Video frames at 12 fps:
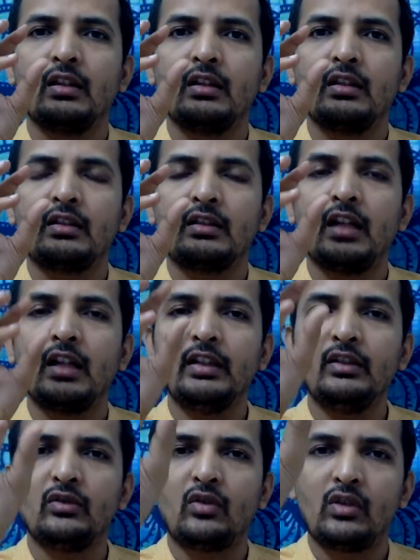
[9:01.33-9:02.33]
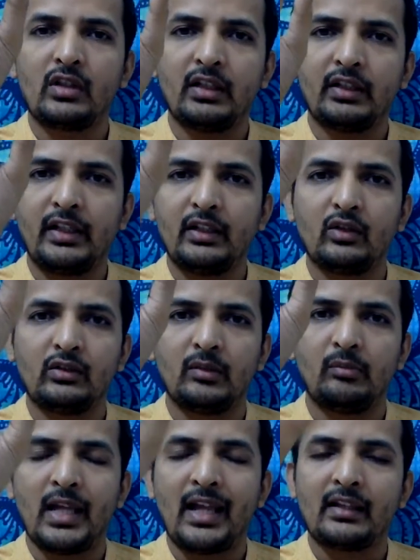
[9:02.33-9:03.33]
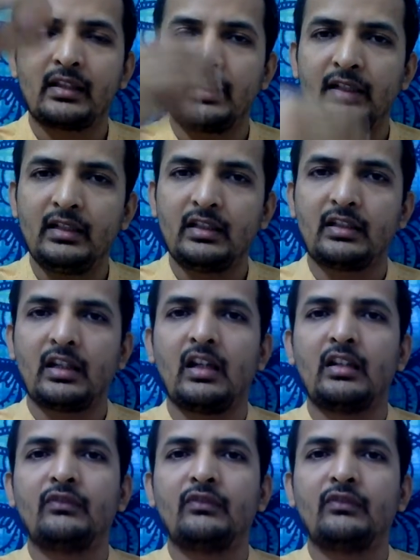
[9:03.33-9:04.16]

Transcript: starting to concentrate on the blank screen, start